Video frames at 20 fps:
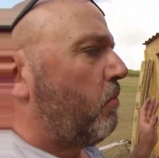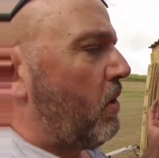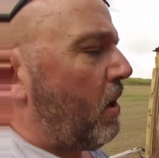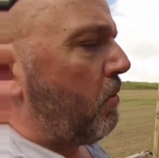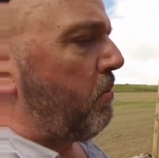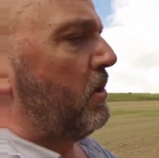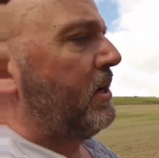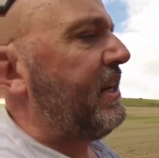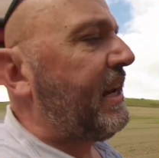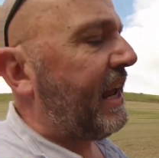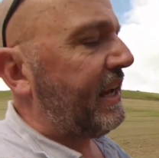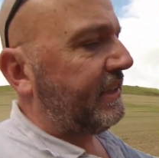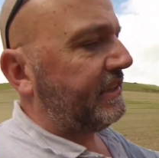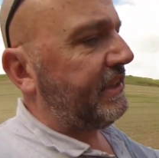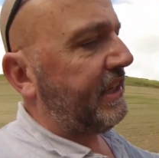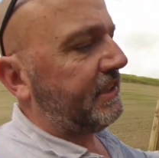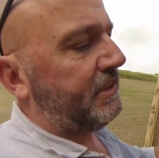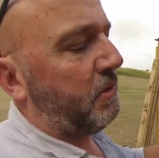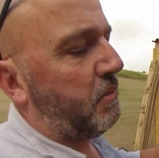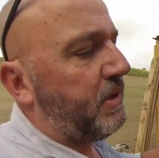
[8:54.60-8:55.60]
I want an
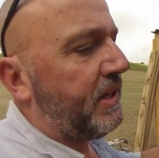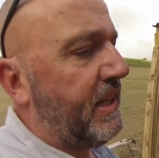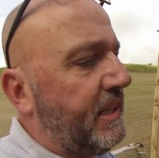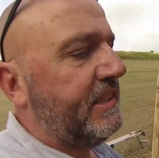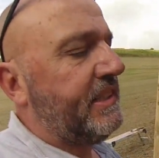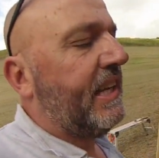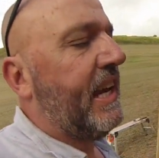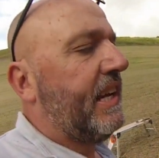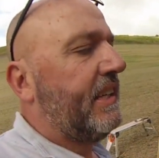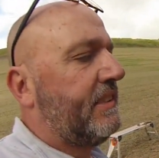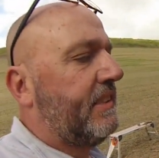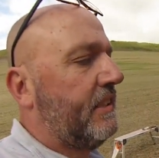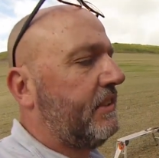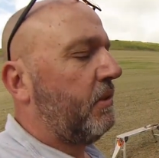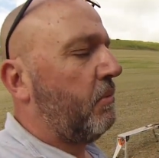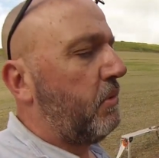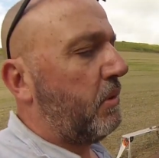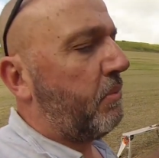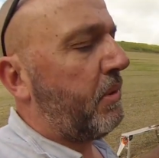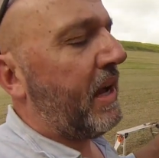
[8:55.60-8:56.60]
access. I want easy
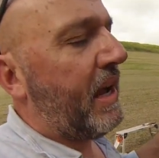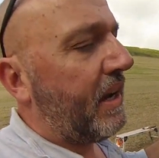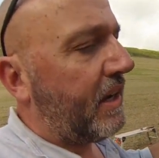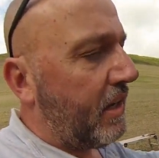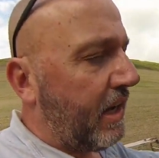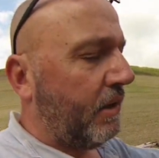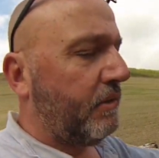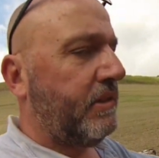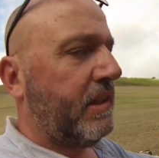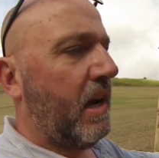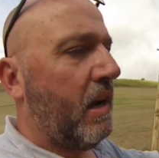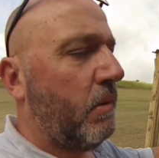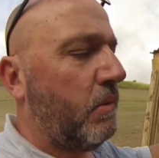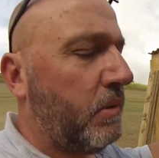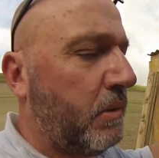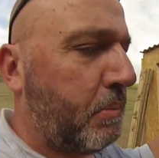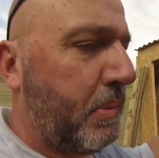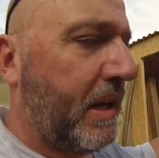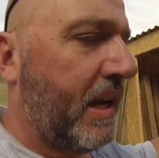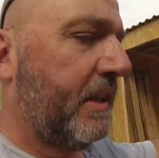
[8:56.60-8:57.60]
access. I want to be able to close it up. I
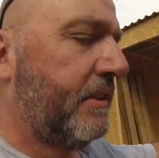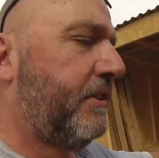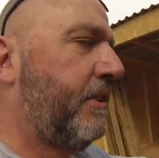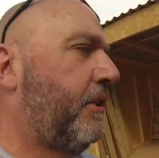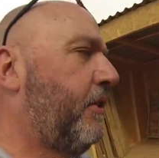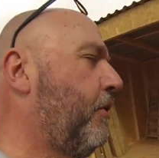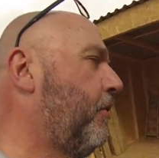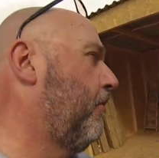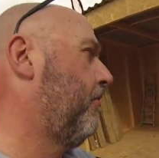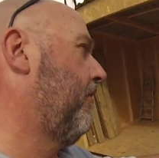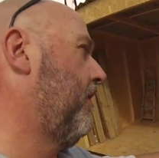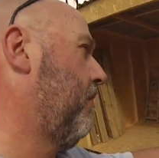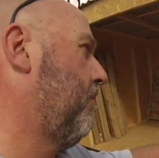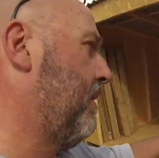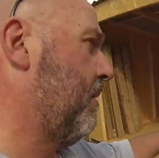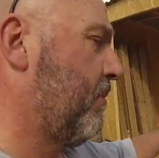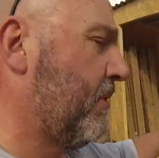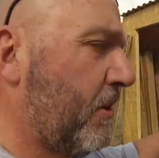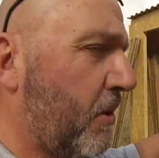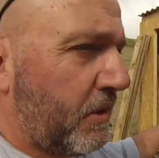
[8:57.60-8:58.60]
want to be able to secure it. I
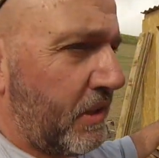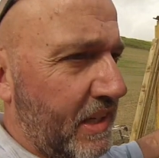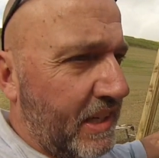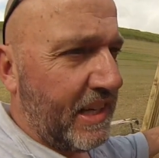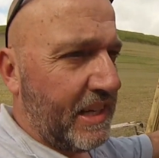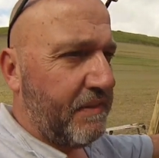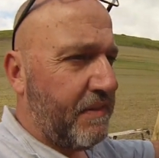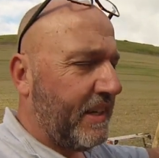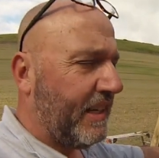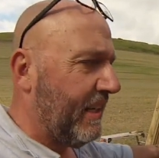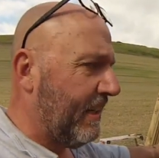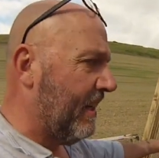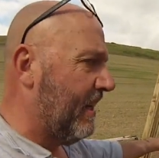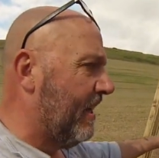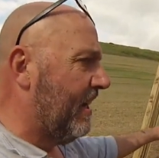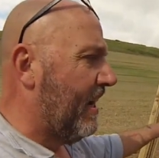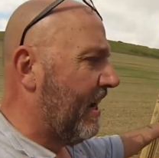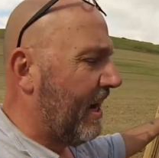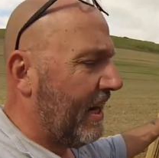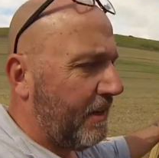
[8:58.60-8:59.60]
mean, we're not going to leave
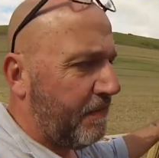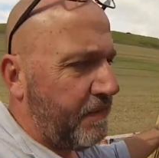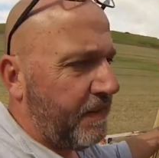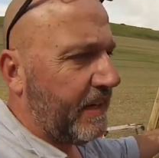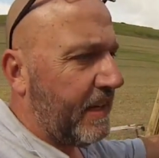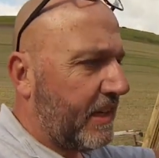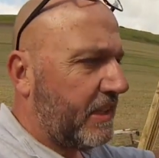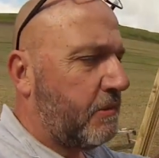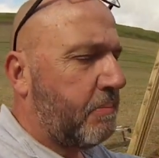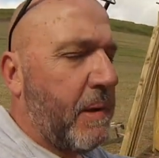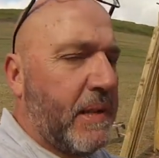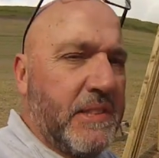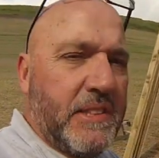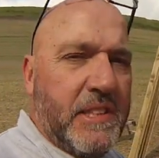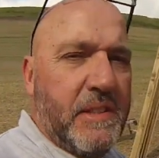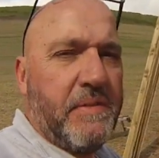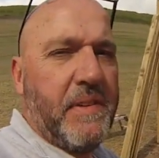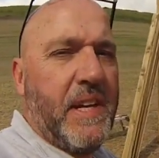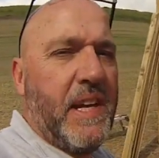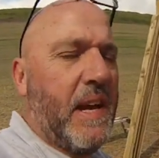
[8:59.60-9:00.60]
anything
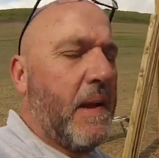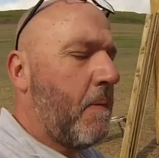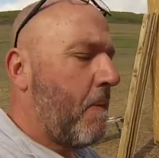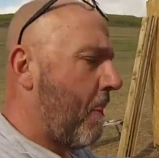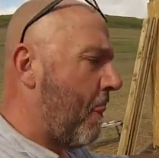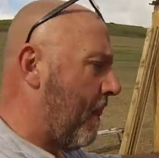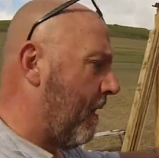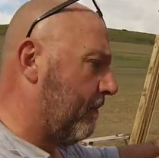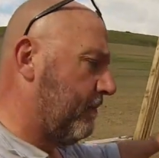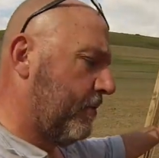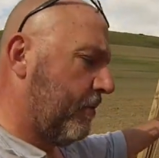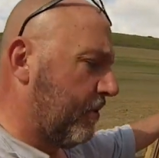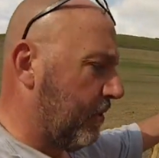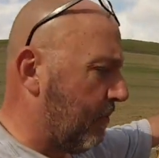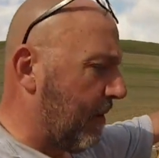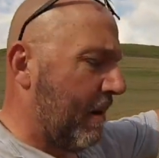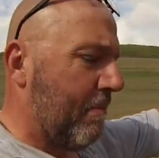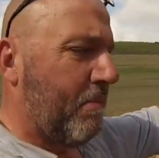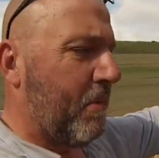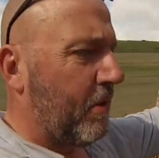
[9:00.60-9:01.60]
expensive here.
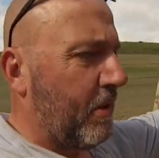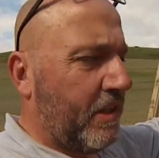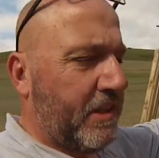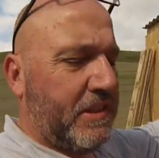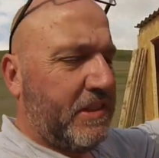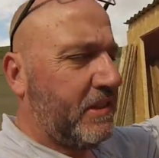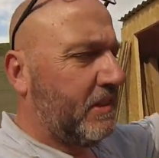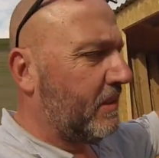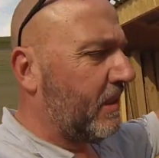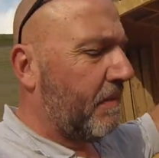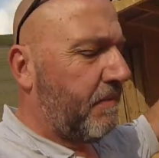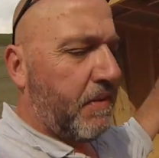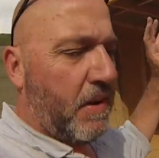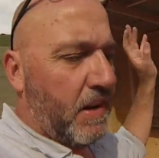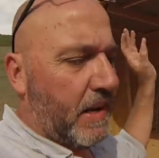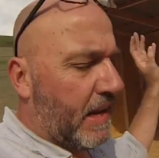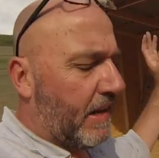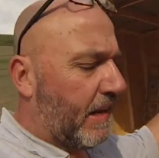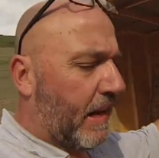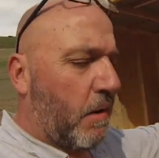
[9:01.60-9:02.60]
Talking about monitors and stuff
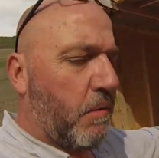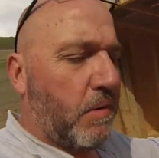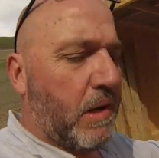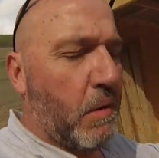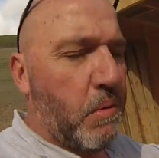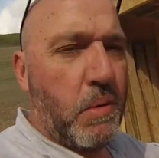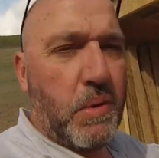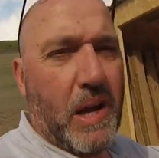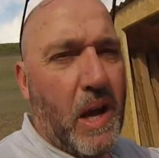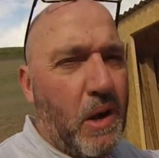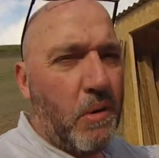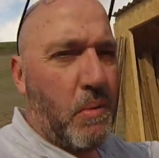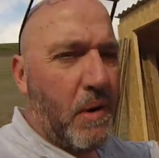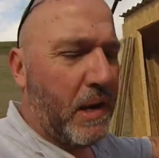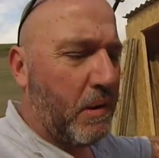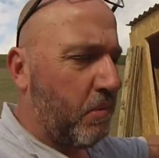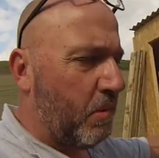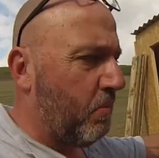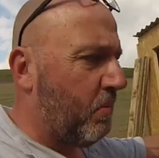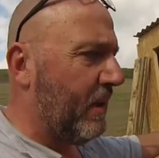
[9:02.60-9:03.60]
like that. That will all go
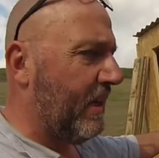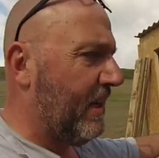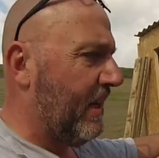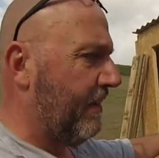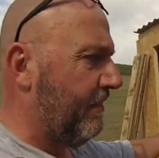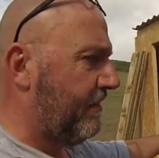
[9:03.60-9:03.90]
away when we